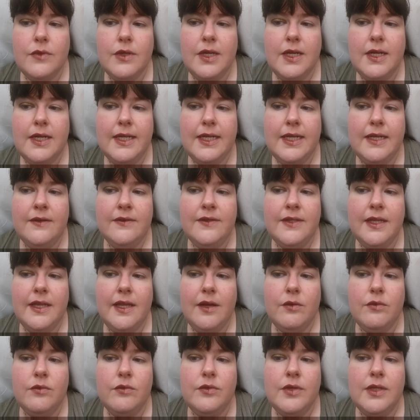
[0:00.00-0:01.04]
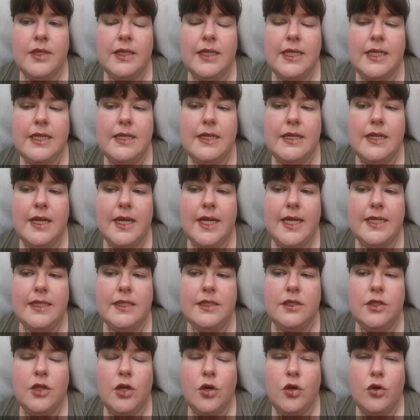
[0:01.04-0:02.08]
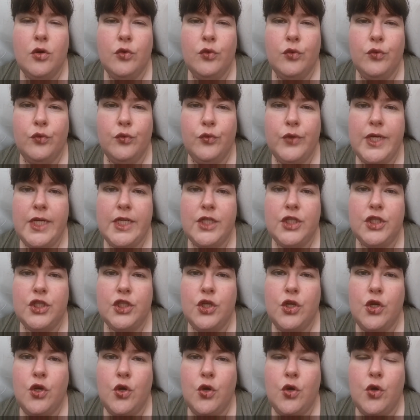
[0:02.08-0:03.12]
And it gives it a really nice, rich,